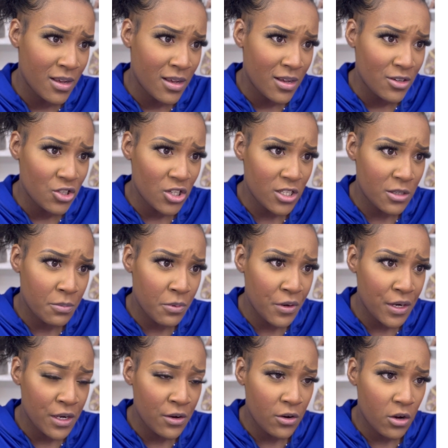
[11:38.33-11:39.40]
She's a
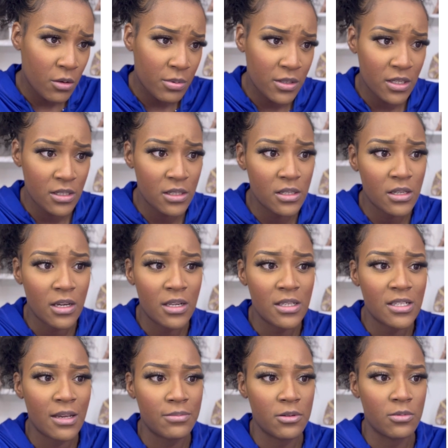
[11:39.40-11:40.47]
pretty girl, but this is
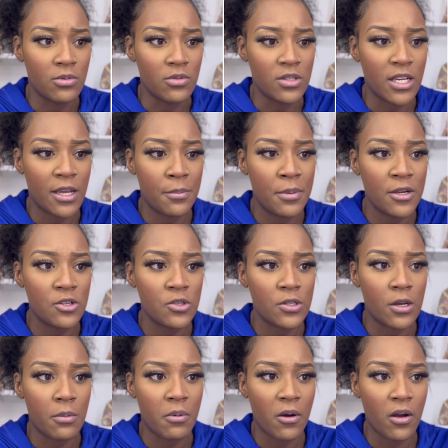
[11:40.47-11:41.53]
unacceptable. Taking pictures in
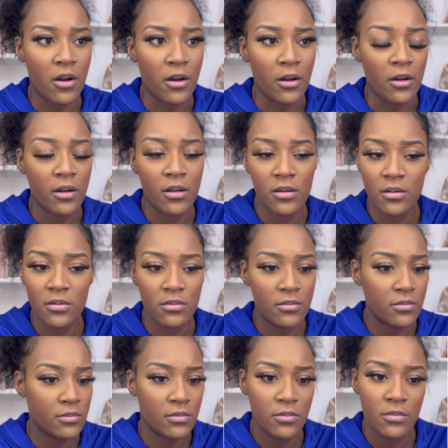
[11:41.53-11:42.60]
a park.
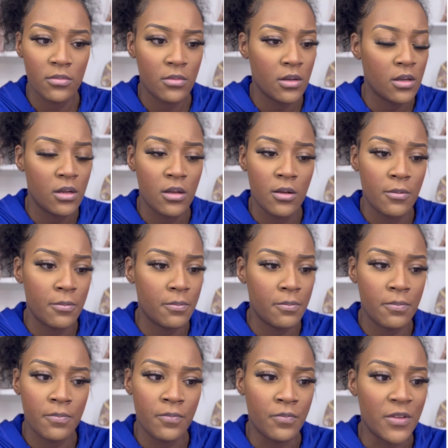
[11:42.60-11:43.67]

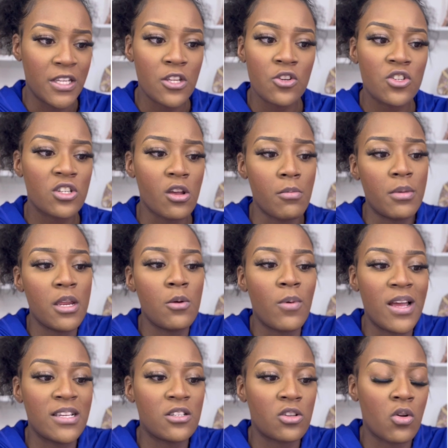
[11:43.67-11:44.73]
And there's so many
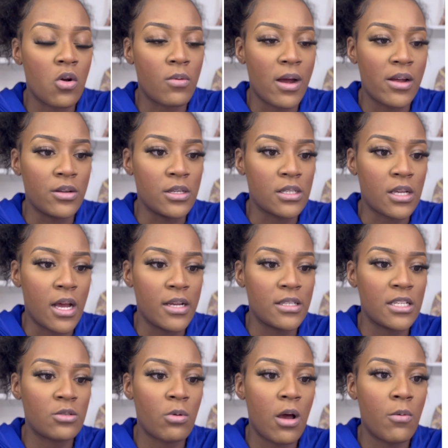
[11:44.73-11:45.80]
ways to go around this, guys.
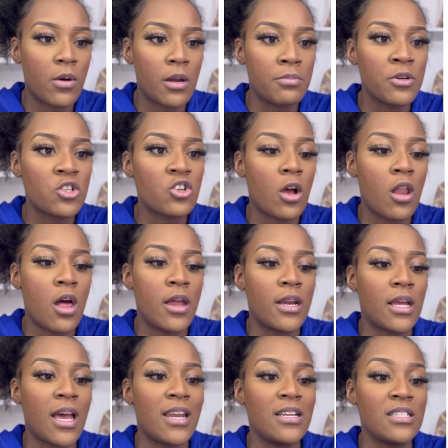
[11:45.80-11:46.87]
That's why I want to put y'all on
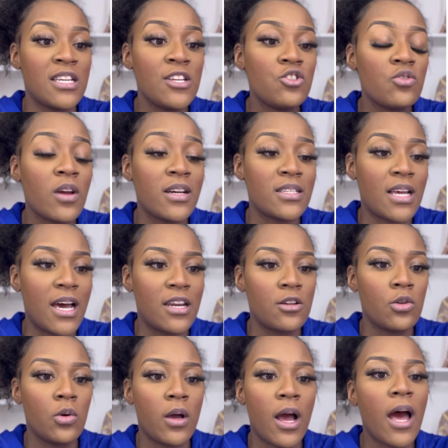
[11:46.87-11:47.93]
and kind of teach you guys how to
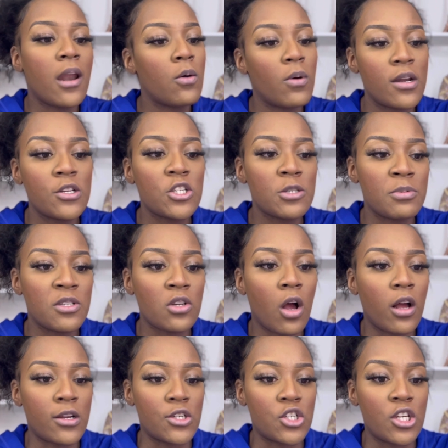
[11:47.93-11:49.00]
do it. I don't want to just be
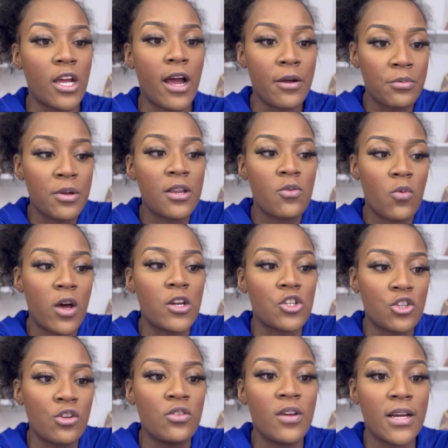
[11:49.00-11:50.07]
talking shit. I really want to
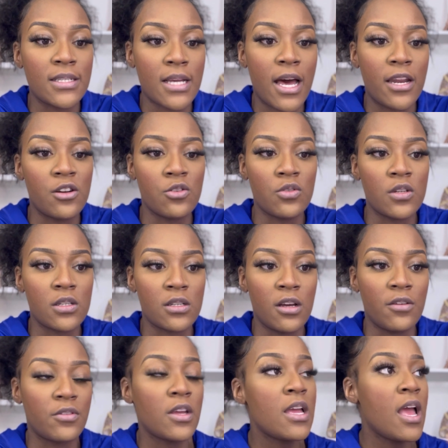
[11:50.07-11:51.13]
show you guys how to do this
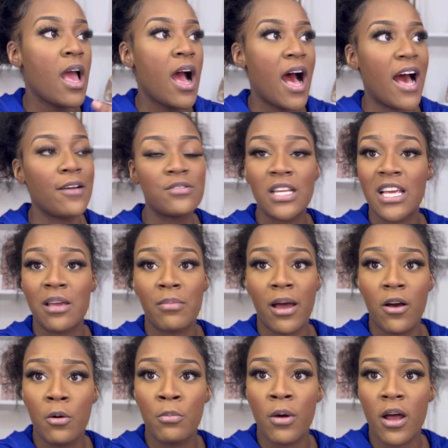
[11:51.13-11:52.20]
stuff. I've taken my
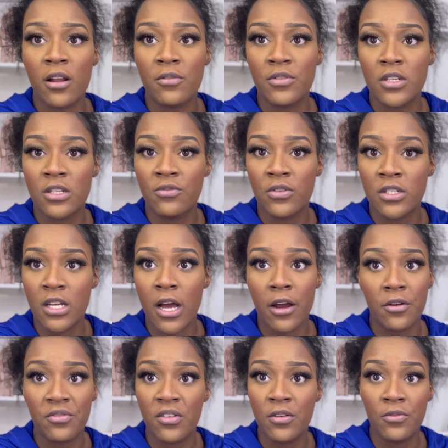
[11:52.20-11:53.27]
own product
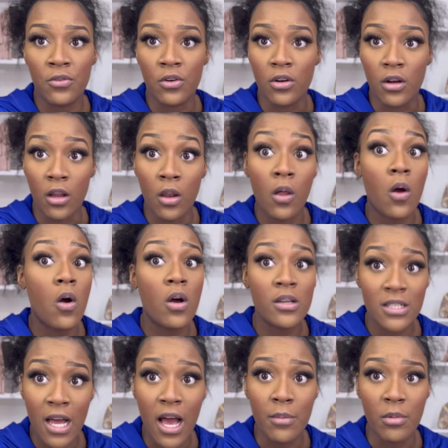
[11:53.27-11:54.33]
photography for a long
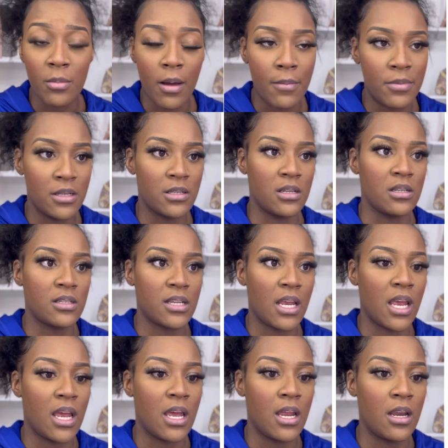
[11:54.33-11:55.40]
time in my business,
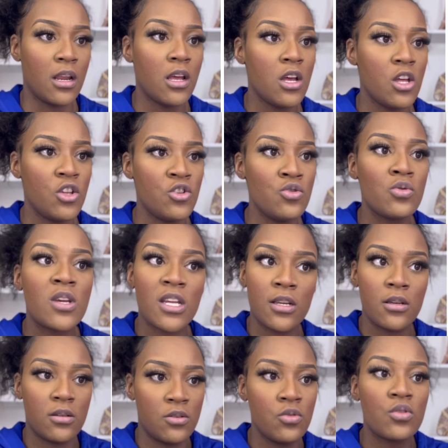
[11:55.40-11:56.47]
and you
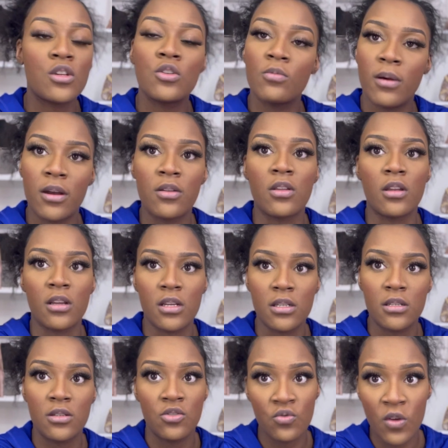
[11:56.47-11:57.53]
can do better than
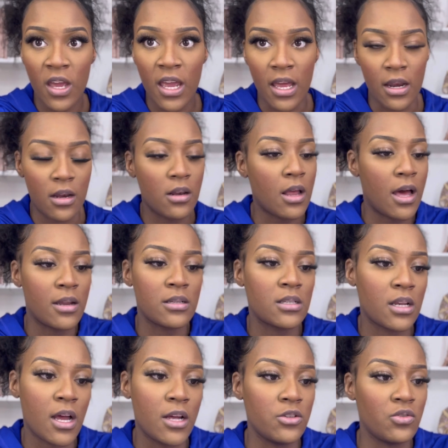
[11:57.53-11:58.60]
this. You can. Honest to
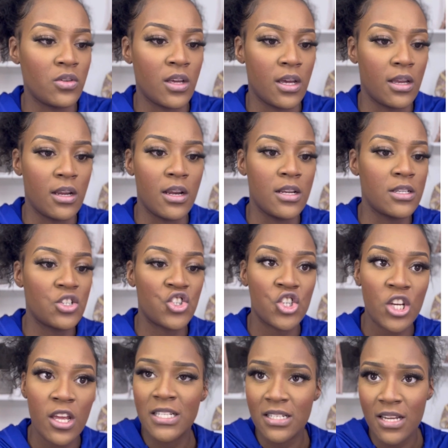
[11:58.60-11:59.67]
God, you can. And it's
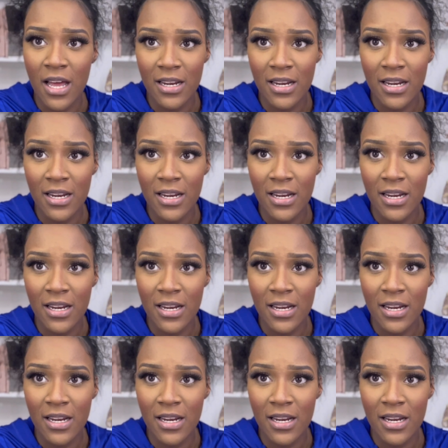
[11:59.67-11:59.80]
cheap. It's not